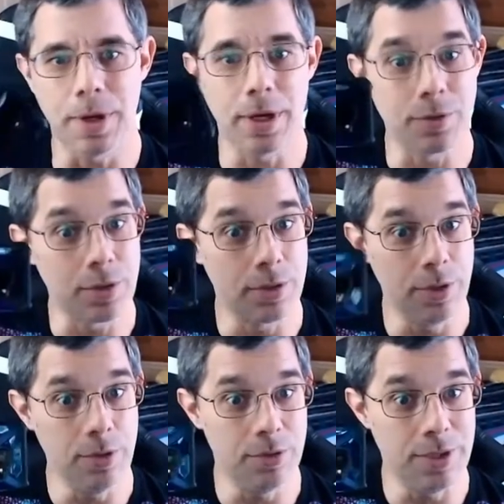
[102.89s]
and I was going to
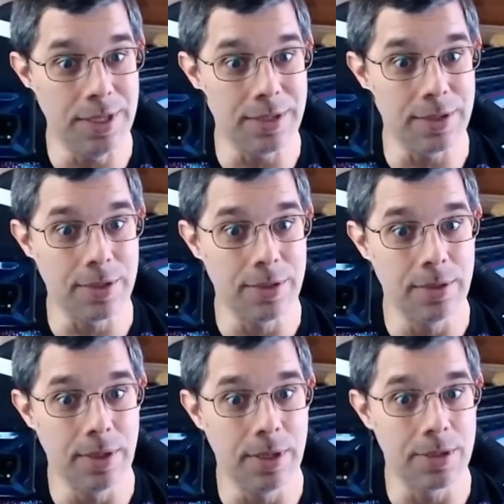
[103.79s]
use this
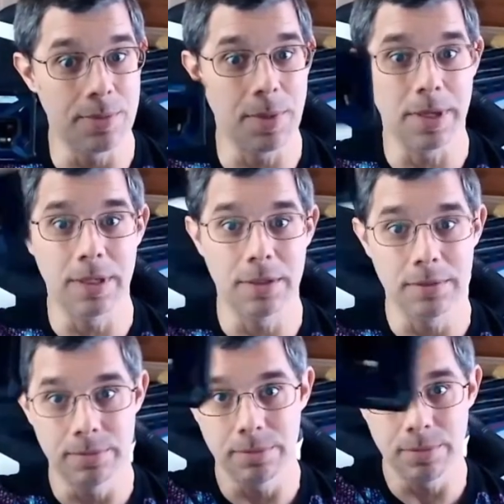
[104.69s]
as my
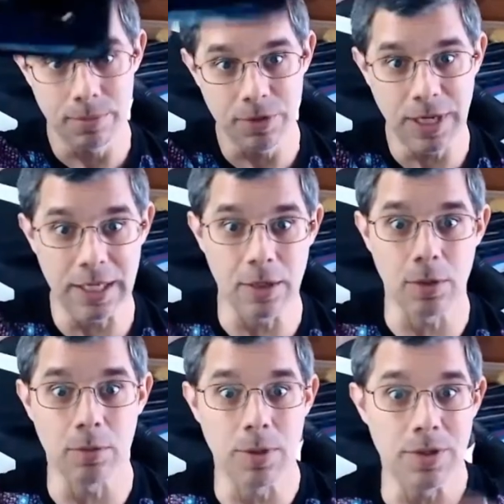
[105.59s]

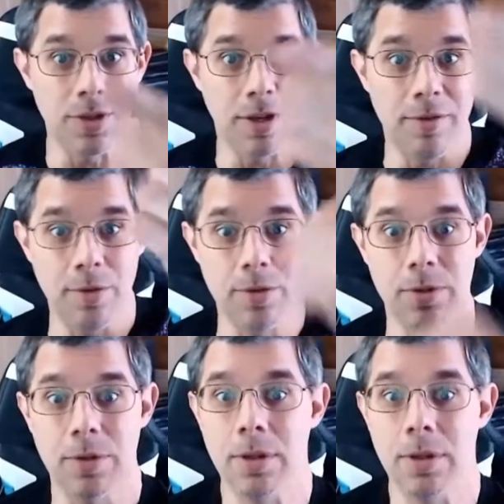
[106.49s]
standalone instead of using